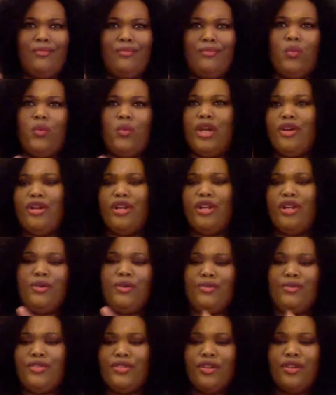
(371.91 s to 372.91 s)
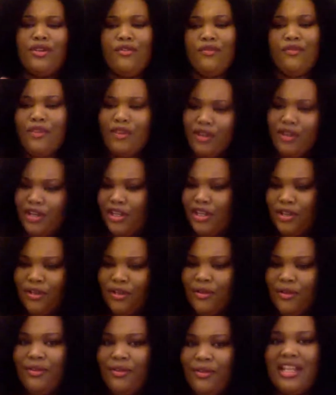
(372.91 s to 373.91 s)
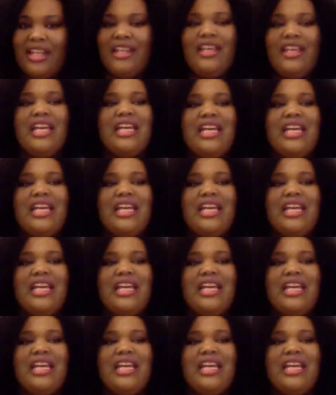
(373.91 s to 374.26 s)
weirdo surfer dude, and